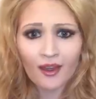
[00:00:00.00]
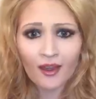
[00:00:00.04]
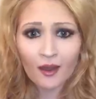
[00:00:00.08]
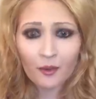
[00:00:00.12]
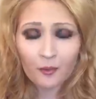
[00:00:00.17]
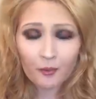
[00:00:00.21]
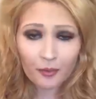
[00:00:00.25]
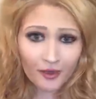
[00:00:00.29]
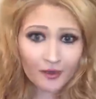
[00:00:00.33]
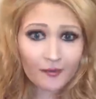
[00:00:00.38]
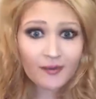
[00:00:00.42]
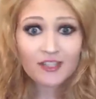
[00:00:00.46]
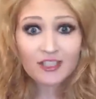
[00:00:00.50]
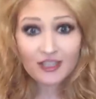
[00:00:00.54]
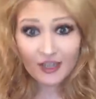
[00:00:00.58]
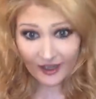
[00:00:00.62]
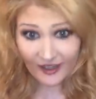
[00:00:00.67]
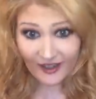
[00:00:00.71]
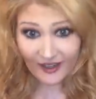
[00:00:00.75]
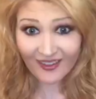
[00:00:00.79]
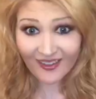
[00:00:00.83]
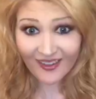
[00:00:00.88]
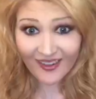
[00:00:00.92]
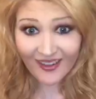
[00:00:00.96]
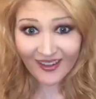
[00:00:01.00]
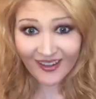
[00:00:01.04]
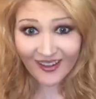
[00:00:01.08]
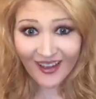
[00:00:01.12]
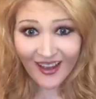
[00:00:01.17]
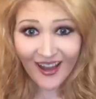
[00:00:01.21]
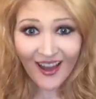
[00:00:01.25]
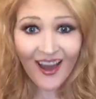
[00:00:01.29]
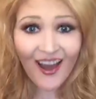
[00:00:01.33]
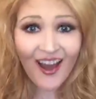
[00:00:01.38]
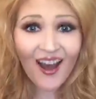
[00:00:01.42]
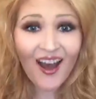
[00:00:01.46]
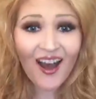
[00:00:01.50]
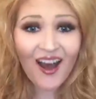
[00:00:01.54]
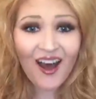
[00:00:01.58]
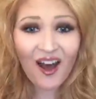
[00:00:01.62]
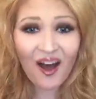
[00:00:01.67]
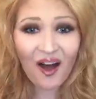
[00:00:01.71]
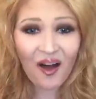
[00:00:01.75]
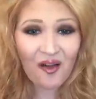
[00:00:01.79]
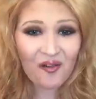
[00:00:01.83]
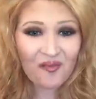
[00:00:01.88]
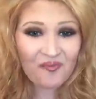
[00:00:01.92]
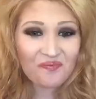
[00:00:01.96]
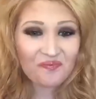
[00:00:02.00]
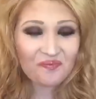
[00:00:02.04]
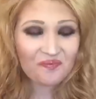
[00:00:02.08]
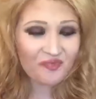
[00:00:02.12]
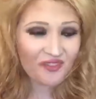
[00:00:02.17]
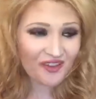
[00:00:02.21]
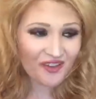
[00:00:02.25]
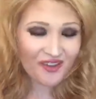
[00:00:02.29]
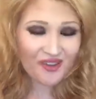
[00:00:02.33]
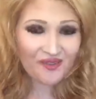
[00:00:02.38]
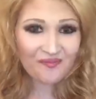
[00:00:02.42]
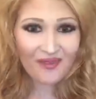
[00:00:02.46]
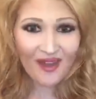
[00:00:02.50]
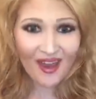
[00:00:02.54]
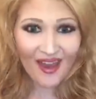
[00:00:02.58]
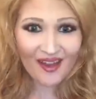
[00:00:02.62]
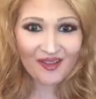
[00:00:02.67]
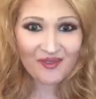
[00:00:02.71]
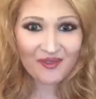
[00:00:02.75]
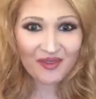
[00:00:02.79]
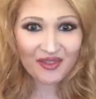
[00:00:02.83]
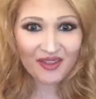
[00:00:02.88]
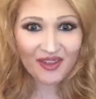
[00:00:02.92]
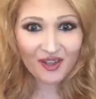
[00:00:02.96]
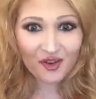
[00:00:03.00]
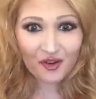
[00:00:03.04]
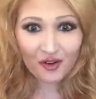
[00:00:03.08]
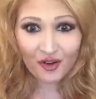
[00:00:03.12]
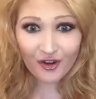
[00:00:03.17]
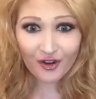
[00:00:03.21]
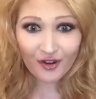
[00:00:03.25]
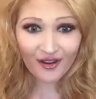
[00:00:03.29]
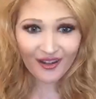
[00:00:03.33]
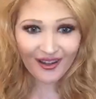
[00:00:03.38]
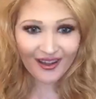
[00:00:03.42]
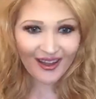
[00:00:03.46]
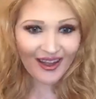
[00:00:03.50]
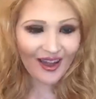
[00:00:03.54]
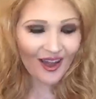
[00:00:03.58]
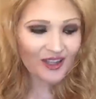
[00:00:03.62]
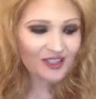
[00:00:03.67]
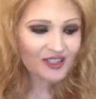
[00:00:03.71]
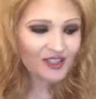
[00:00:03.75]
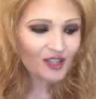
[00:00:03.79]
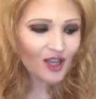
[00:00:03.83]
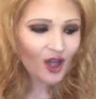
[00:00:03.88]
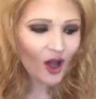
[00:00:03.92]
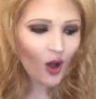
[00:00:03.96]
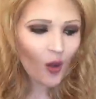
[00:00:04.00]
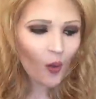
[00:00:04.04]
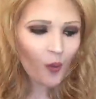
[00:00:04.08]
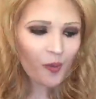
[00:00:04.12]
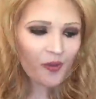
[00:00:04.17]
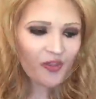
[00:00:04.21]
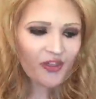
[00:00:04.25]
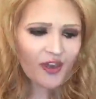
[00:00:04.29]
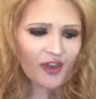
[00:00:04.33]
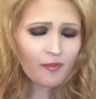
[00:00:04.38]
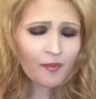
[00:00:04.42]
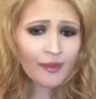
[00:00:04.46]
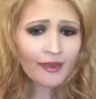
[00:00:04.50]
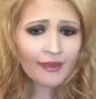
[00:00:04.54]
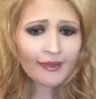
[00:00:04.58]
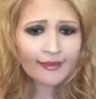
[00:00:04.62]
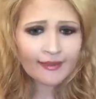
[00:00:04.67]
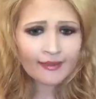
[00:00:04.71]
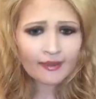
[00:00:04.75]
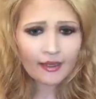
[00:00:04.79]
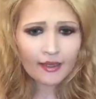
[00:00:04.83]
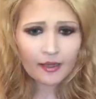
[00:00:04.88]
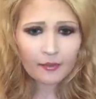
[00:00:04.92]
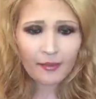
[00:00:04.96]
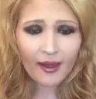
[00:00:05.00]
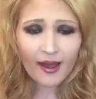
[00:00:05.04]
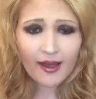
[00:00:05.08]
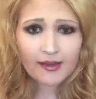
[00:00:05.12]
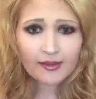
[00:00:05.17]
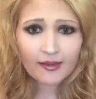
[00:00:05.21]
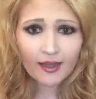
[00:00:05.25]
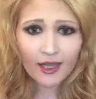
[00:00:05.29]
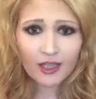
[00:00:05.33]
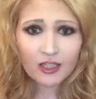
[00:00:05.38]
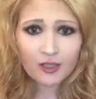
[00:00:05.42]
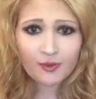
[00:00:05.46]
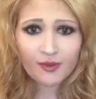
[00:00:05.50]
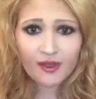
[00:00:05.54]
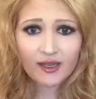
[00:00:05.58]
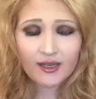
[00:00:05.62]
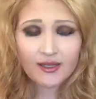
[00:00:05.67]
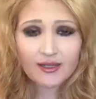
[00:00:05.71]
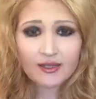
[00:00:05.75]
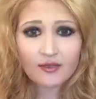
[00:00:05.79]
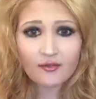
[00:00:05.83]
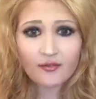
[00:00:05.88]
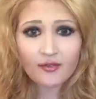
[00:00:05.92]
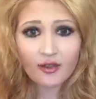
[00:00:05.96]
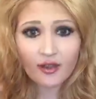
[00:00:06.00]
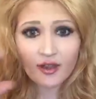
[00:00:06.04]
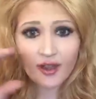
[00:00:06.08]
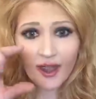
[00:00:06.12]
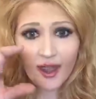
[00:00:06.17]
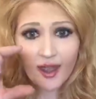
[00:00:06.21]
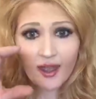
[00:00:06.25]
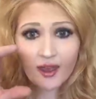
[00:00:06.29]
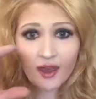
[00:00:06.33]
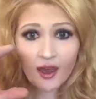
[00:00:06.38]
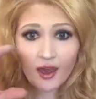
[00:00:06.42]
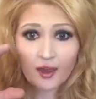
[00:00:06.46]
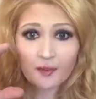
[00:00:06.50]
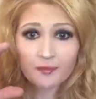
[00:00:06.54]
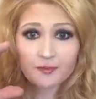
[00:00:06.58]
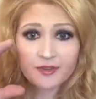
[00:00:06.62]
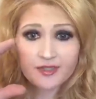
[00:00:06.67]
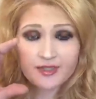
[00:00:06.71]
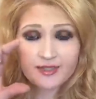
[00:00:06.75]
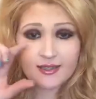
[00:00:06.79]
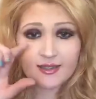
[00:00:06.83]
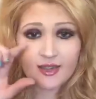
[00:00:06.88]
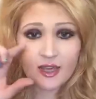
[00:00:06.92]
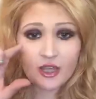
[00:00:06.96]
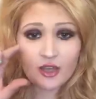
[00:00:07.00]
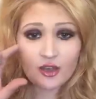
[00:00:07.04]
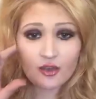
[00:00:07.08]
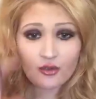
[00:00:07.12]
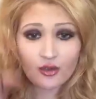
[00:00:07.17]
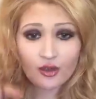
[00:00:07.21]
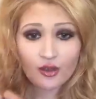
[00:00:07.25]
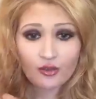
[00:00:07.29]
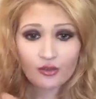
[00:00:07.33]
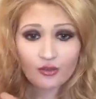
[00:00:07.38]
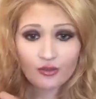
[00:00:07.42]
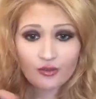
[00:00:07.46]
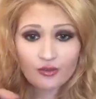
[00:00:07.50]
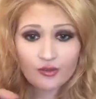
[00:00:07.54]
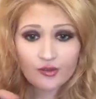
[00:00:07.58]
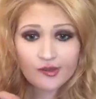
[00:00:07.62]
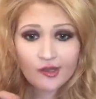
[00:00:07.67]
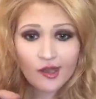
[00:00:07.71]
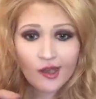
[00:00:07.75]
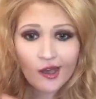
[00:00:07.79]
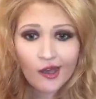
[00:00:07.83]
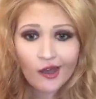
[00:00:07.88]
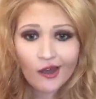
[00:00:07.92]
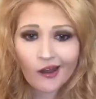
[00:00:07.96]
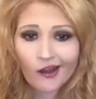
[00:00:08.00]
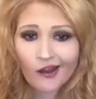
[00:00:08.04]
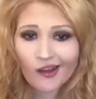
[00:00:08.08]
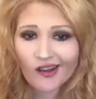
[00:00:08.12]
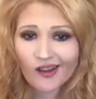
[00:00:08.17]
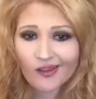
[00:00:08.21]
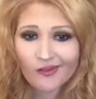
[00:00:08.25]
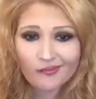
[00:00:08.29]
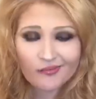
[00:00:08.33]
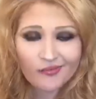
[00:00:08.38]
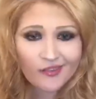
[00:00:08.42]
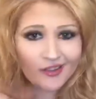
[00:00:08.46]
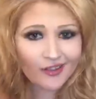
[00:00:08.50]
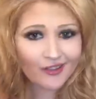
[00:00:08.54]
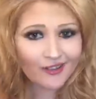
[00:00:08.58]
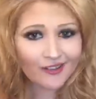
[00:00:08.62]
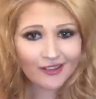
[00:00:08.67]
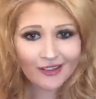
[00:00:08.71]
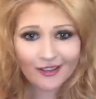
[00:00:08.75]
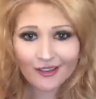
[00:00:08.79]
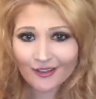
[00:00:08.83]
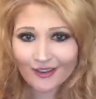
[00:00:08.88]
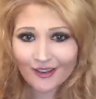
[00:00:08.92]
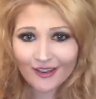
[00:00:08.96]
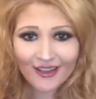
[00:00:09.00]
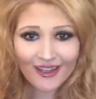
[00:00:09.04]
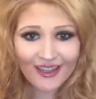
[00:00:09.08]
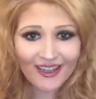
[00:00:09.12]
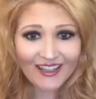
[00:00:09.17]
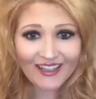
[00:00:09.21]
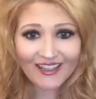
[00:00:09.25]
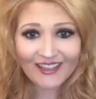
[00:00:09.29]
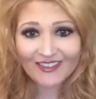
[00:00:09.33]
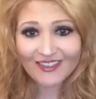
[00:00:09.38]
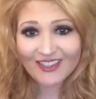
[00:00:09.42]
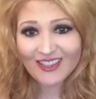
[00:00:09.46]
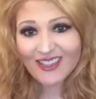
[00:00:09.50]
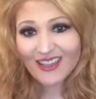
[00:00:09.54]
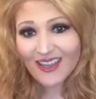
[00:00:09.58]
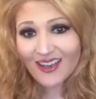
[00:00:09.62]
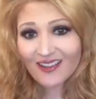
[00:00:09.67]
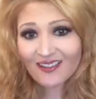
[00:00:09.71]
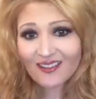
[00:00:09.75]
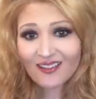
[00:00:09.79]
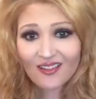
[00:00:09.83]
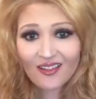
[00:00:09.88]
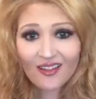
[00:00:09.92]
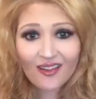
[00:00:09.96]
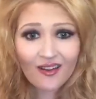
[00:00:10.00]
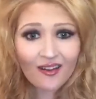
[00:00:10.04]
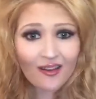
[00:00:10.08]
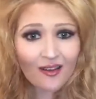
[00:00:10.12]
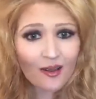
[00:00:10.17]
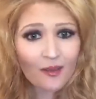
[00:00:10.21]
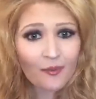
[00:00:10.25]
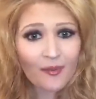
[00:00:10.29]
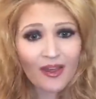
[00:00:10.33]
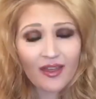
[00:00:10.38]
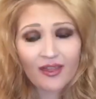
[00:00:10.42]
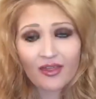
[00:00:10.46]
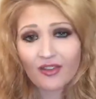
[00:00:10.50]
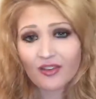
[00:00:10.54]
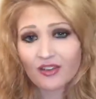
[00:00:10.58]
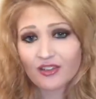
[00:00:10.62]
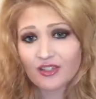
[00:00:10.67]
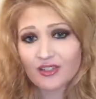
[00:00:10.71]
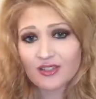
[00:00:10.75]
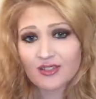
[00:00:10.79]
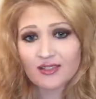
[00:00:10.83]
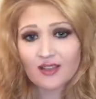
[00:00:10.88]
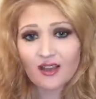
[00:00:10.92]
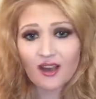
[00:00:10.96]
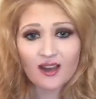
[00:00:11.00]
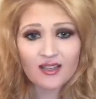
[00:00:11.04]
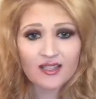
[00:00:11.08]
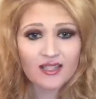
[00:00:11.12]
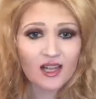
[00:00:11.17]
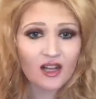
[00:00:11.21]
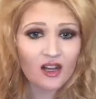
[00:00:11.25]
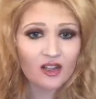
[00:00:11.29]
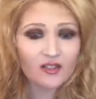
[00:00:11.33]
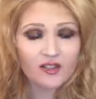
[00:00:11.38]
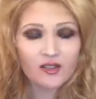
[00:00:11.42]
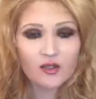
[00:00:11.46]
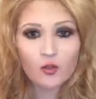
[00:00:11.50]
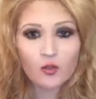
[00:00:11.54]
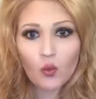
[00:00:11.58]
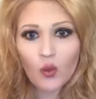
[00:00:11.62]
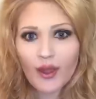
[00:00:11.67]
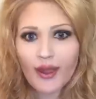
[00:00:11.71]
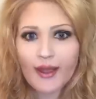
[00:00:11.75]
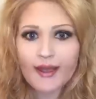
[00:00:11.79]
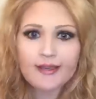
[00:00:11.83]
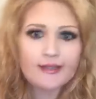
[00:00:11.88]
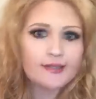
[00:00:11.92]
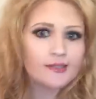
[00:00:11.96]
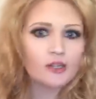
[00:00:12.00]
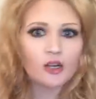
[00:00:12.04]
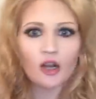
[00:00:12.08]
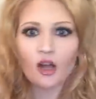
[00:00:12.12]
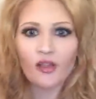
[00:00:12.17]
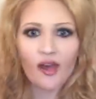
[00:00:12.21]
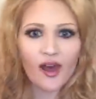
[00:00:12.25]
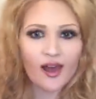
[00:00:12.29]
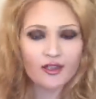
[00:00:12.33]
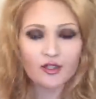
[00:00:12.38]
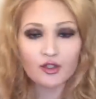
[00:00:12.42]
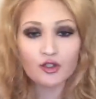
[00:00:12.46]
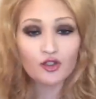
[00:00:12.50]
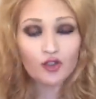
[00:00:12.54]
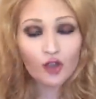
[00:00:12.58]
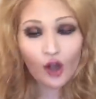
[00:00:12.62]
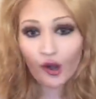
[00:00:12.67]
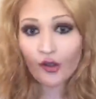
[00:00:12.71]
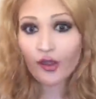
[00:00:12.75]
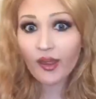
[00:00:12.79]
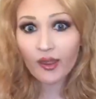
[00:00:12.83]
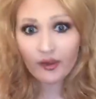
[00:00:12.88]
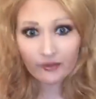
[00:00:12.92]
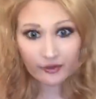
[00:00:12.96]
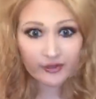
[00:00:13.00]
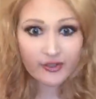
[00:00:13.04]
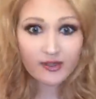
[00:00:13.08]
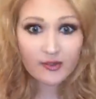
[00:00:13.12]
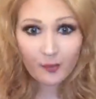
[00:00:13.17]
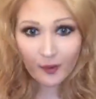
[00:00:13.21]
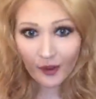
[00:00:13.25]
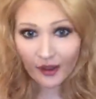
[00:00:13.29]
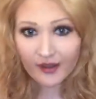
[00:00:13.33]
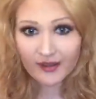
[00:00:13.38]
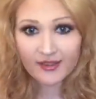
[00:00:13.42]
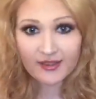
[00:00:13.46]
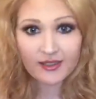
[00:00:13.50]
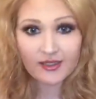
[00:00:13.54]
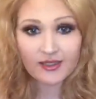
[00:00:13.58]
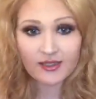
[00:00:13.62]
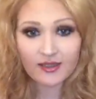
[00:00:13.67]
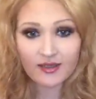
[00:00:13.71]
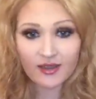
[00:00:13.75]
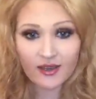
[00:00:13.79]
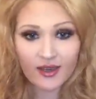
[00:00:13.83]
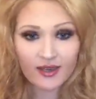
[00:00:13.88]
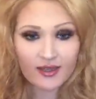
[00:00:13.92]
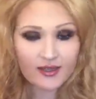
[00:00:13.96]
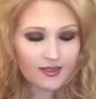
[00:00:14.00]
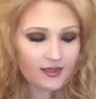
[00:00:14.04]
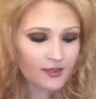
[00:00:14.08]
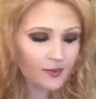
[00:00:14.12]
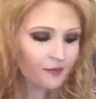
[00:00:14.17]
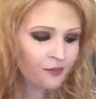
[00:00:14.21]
pretty much anything you can make with the Cruach. So, but they've been getting a lot of backlash because of the K-cups that you use. You can't recycle them, and they're just causing all this waste and all that. So they've responded to this,